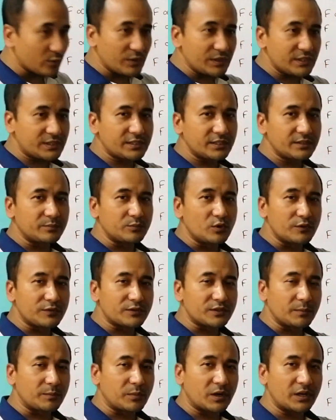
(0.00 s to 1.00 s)
which moves
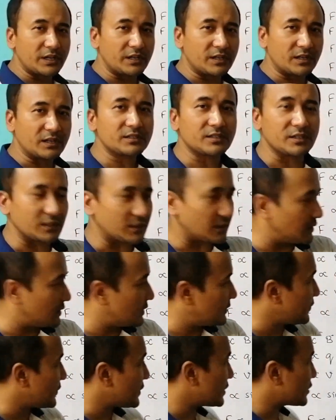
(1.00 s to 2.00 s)
the body in a circle.
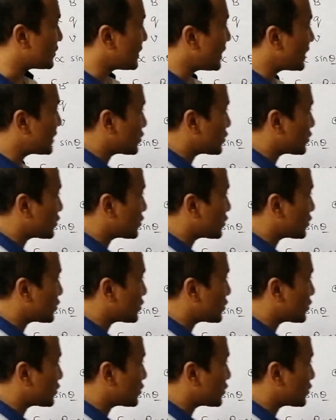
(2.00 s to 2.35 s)
So that's